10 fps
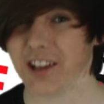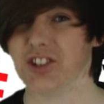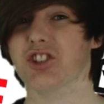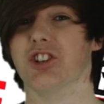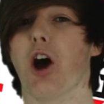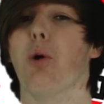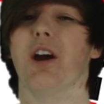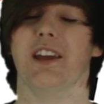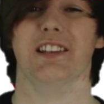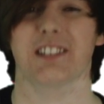in Genoa,
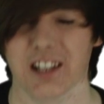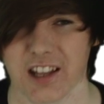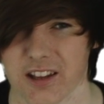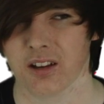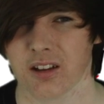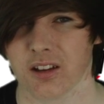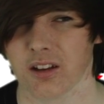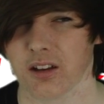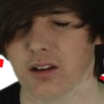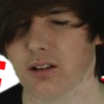Italy.
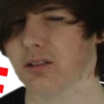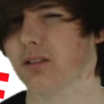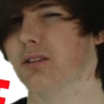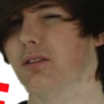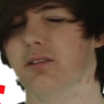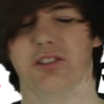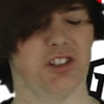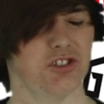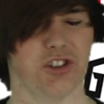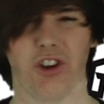Or is
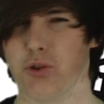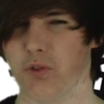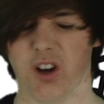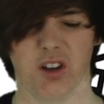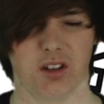it Genova?